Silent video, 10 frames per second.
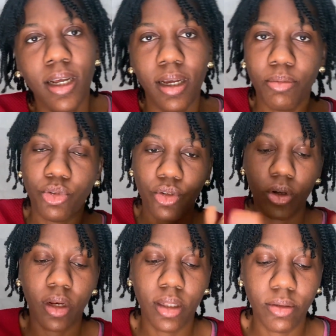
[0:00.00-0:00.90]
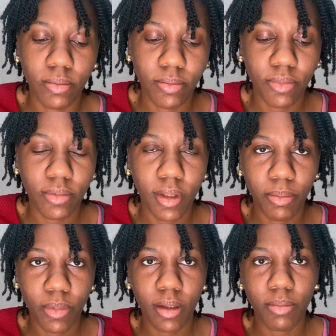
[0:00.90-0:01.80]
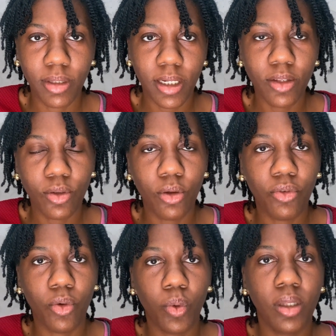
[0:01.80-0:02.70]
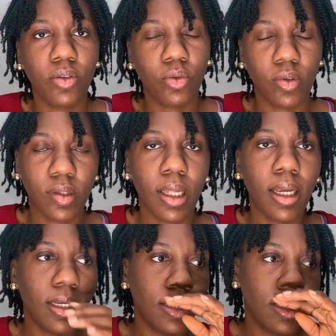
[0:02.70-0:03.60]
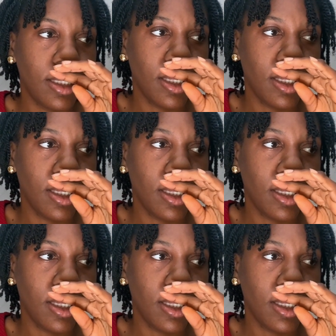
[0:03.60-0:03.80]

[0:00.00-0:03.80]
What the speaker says: I'm struggling. I'm trying to look for ways to style it,